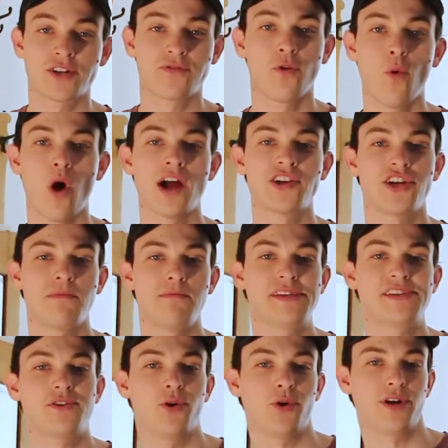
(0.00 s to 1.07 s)
for watching
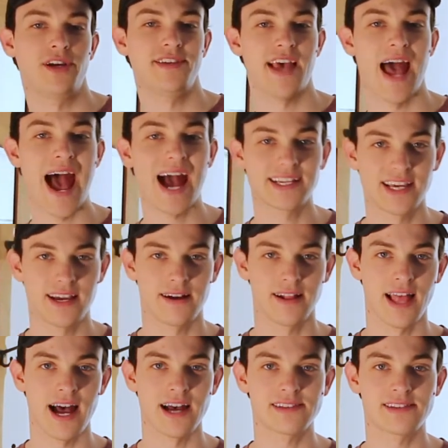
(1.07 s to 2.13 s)
Miss Courtney's acting
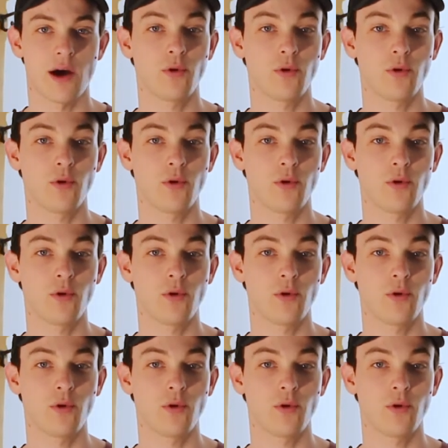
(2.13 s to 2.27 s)
class.